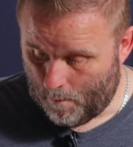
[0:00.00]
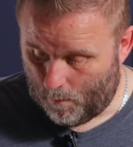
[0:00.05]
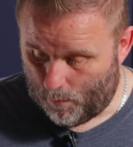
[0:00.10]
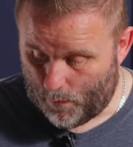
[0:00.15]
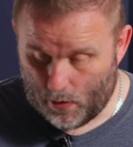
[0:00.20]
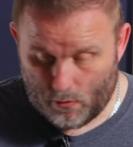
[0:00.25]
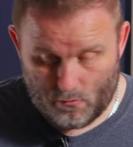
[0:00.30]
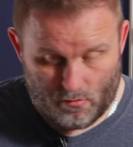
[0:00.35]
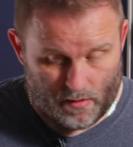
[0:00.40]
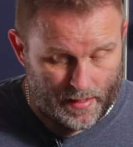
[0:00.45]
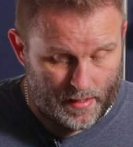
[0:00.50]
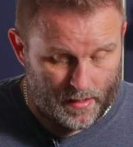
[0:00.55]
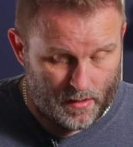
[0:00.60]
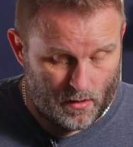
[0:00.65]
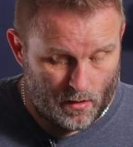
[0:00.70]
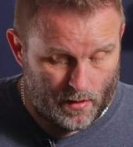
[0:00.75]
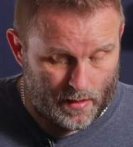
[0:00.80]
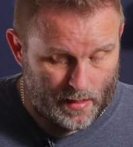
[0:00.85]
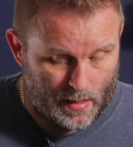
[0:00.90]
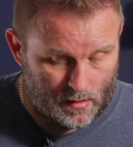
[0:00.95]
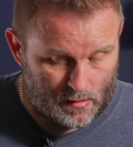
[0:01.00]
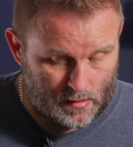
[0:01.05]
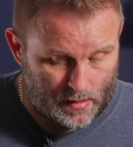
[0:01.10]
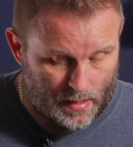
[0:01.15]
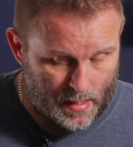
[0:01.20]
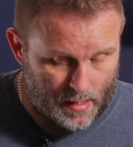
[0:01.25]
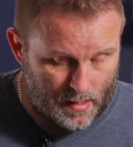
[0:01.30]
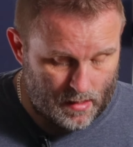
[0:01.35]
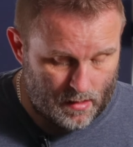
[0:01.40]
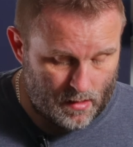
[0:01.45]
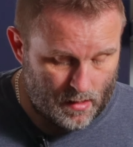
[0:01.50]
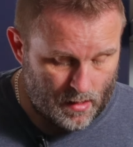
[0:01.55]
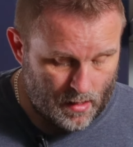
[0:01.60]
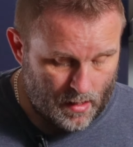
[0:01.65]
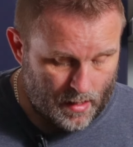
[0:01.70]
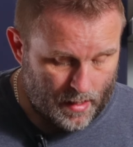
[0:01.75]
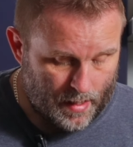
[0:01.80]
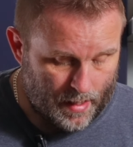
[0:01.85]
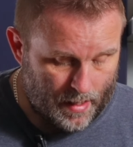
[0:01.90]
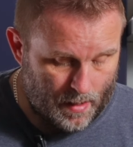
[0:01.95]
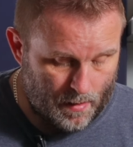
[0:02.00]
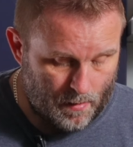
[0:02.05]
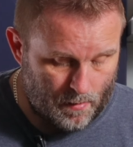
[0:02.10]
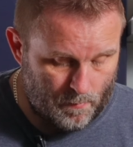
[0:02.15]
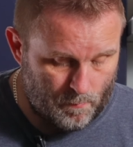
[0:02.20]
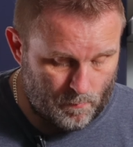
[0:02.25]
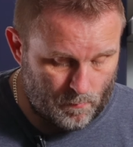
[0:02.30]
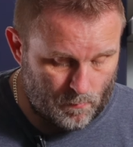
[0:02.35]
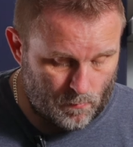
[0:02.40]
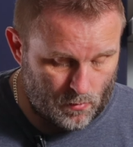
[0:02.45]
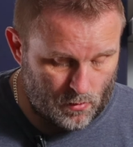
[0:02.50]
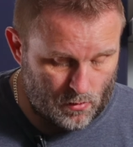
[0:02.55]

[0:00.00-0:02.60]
Build rating 9 out of 10. It was